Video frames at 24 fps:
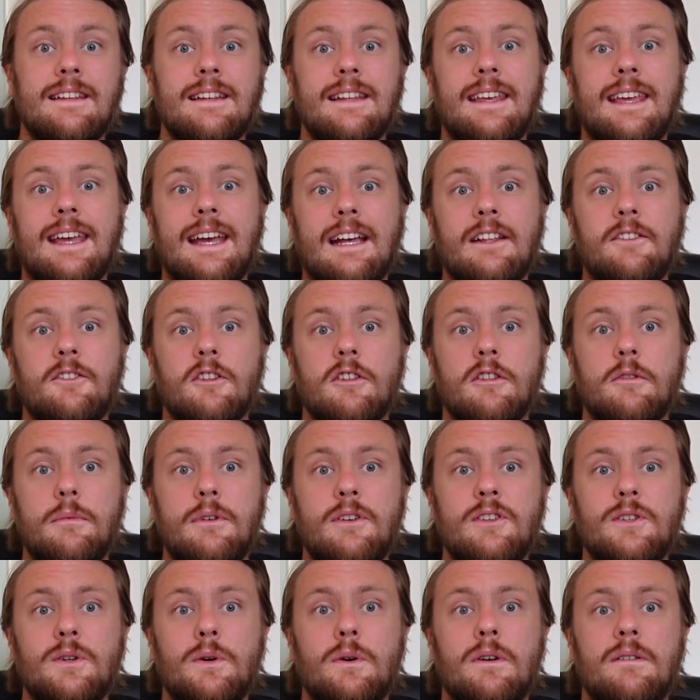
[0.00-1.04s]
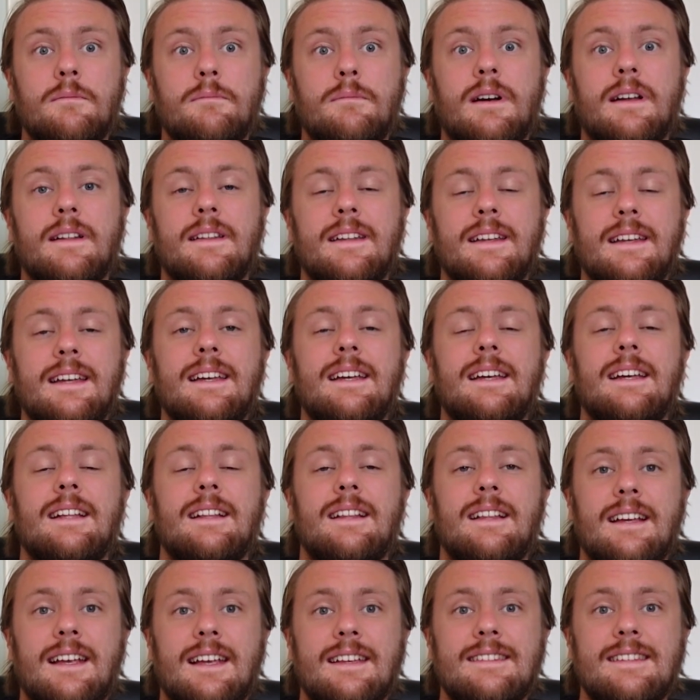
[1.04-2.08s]
and the castle, to be shown, but
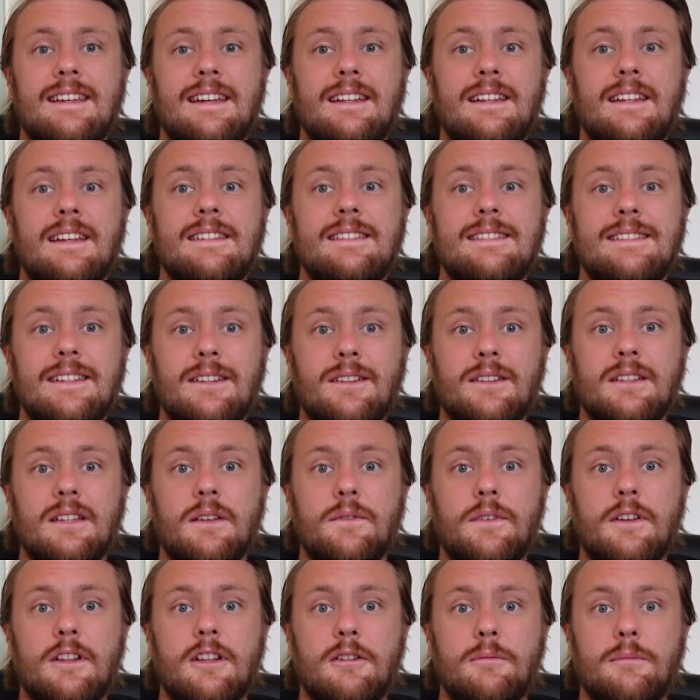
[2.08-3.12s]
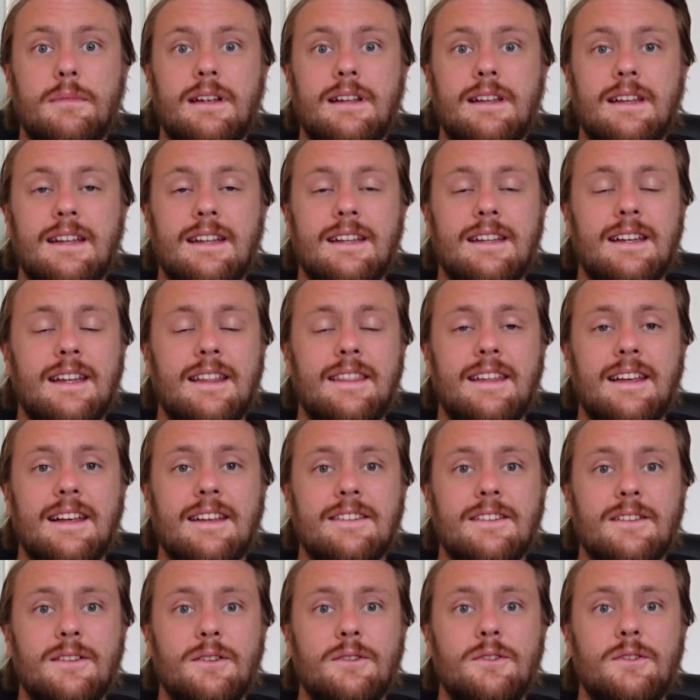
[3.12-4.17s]
like I said, it's still in development, and I think
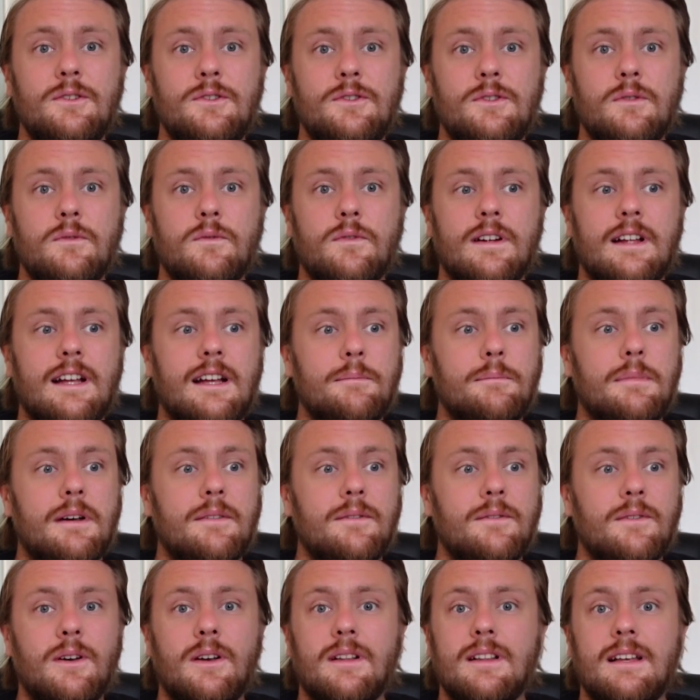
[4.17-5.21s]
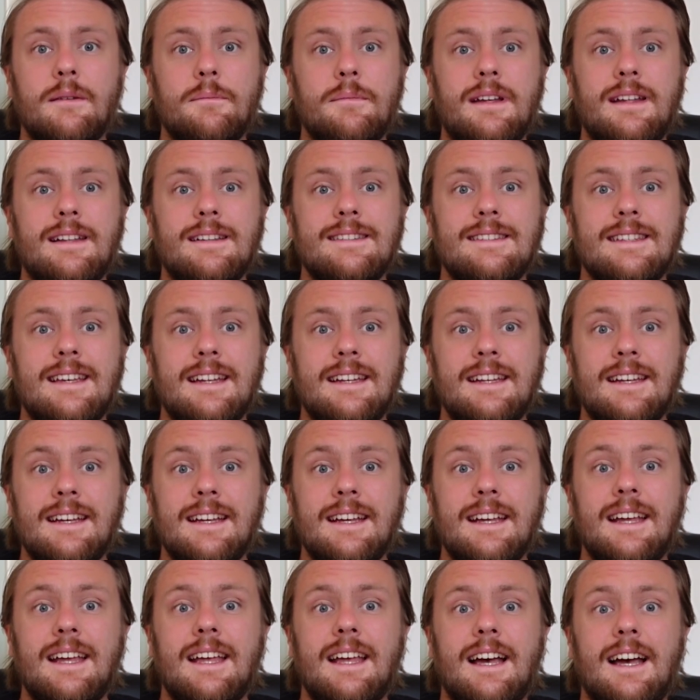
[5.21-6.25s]
it's a little too soon for that. But all that being said,
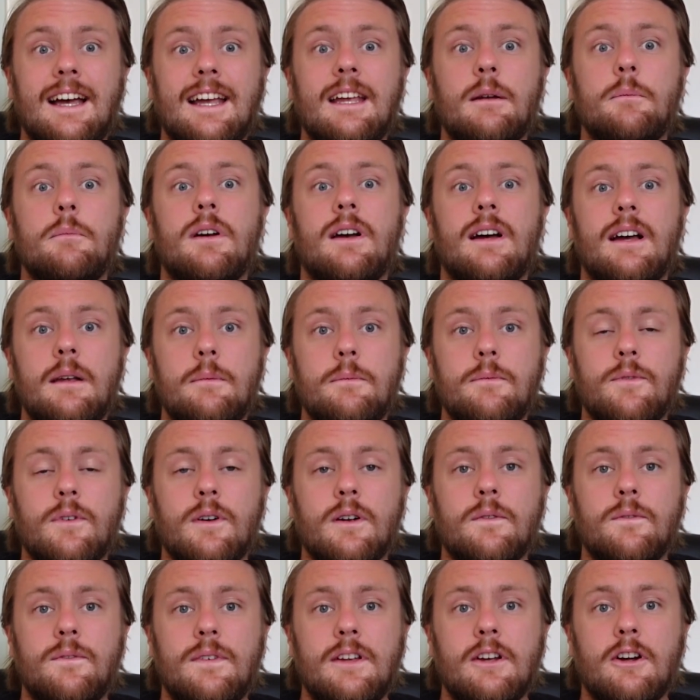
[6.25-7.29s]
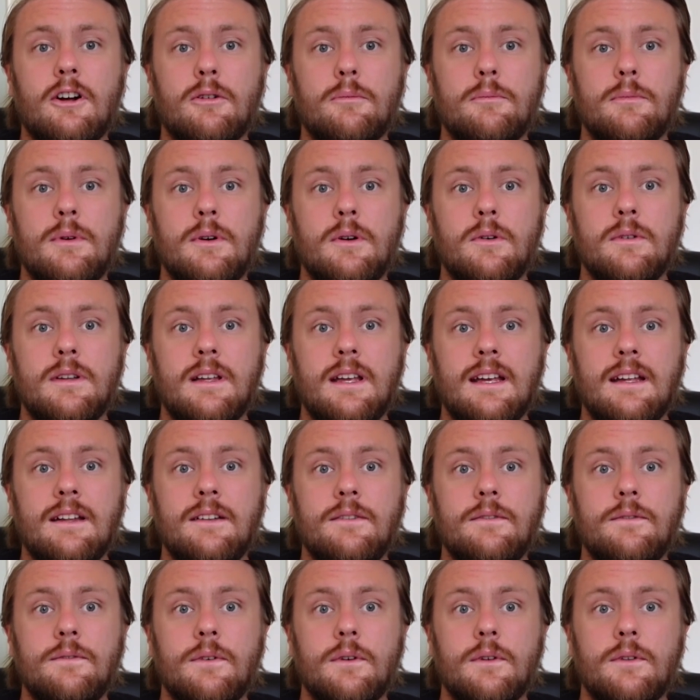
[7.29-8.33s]
I am hyped for VR mode,
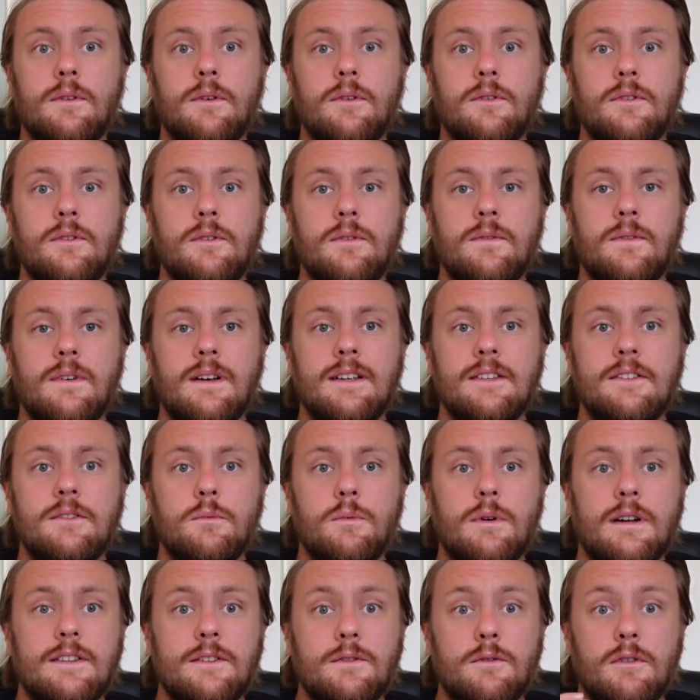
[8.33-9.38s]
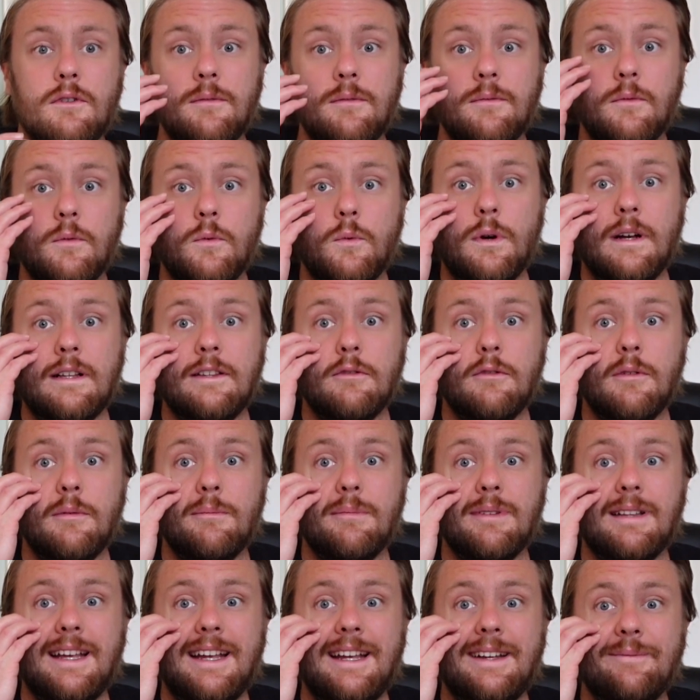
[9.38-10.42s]
and for those of us who want to
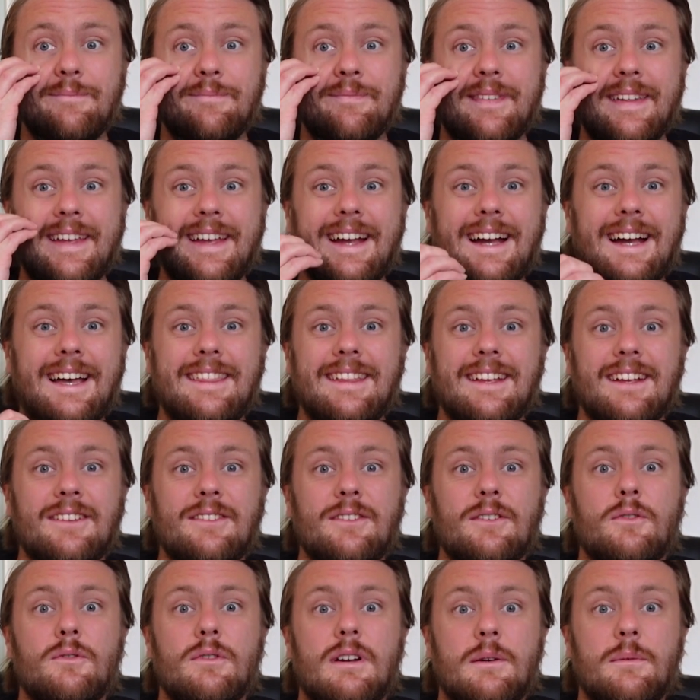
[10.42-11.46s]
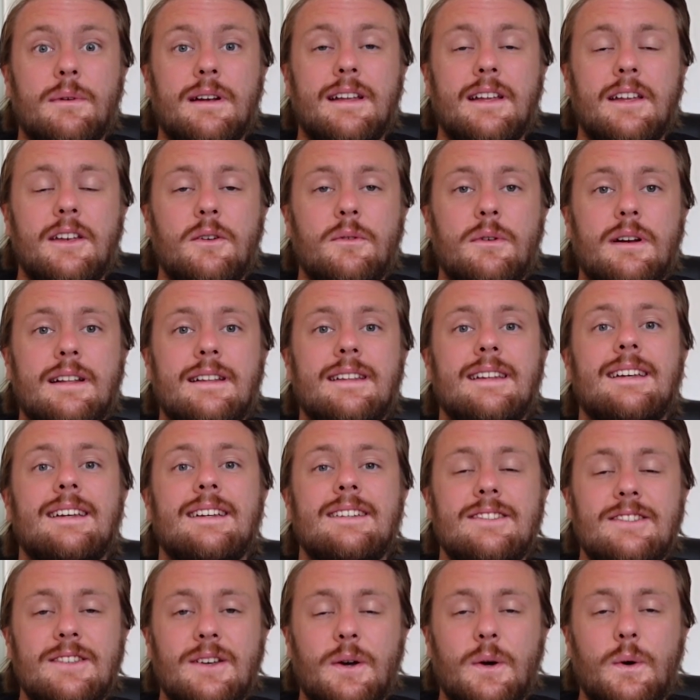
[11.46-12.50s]
replay it, I think it's a great way to do it.
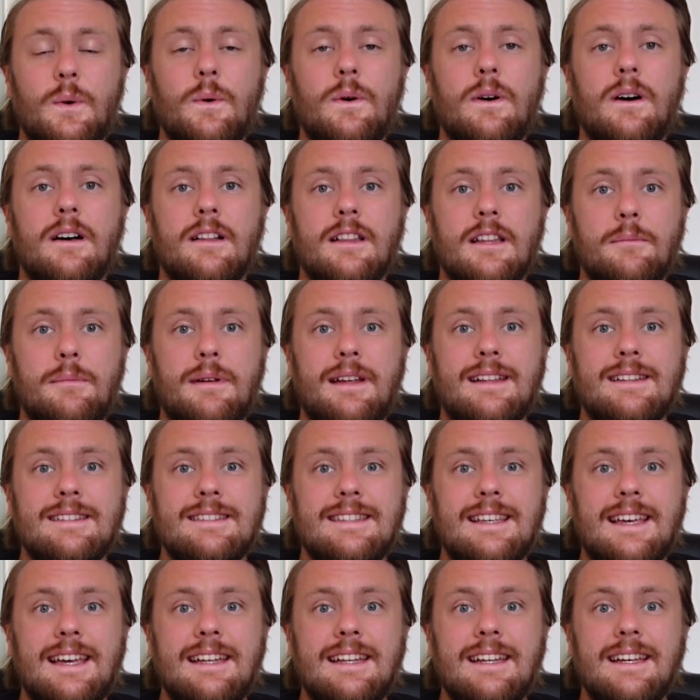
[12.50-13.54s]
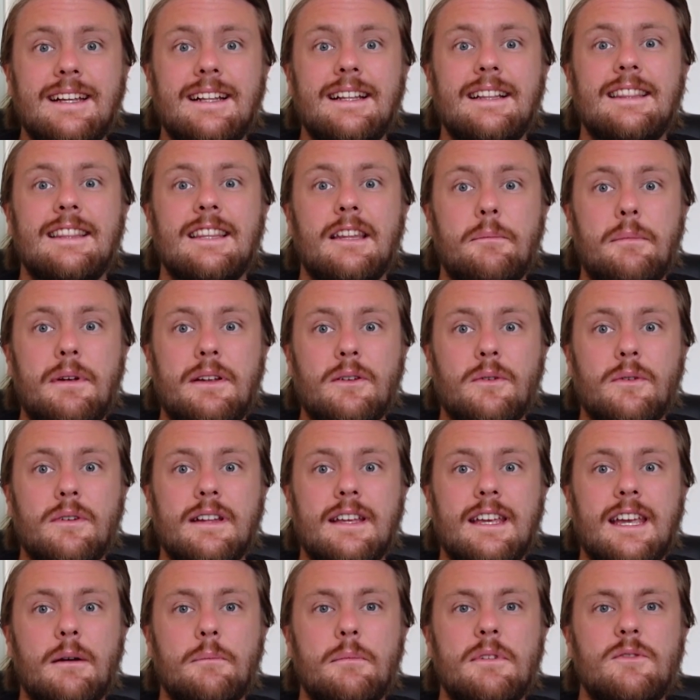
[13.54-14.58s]
So, all that being said, let me know in
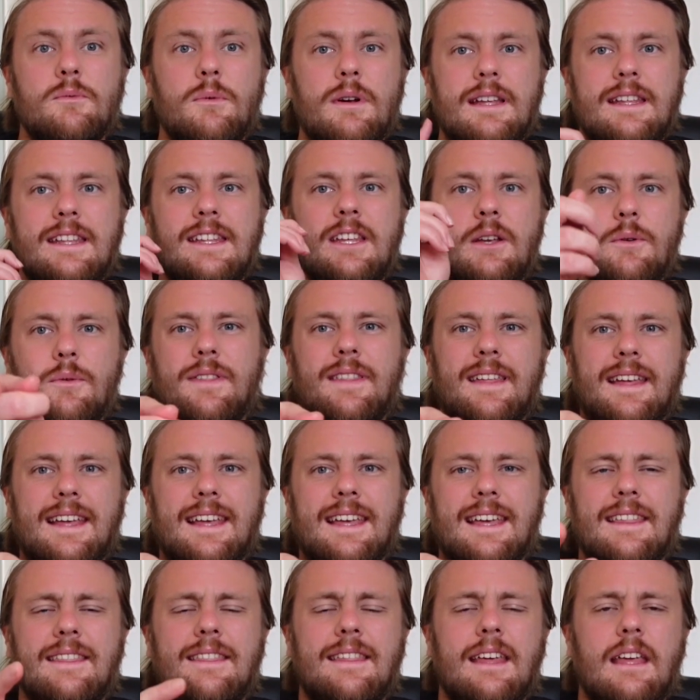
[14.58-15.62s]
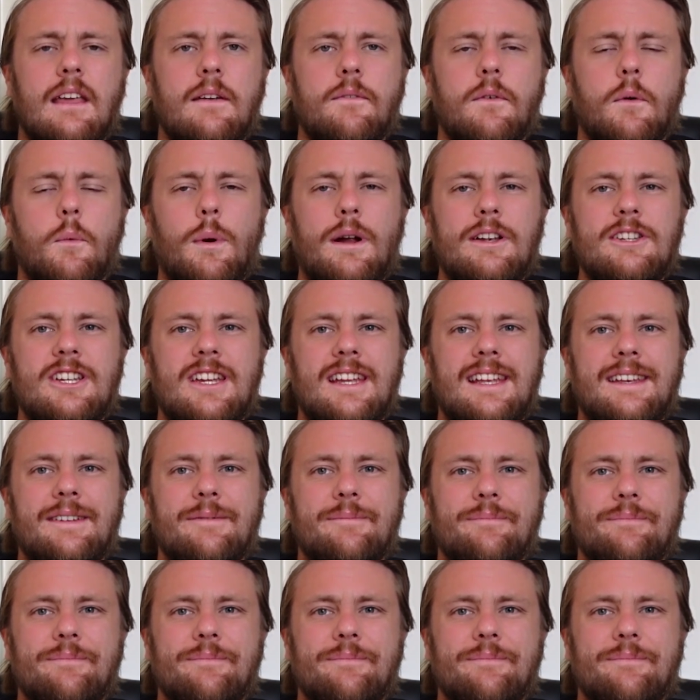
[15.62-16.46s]
the comments what you think. Thank you for watching.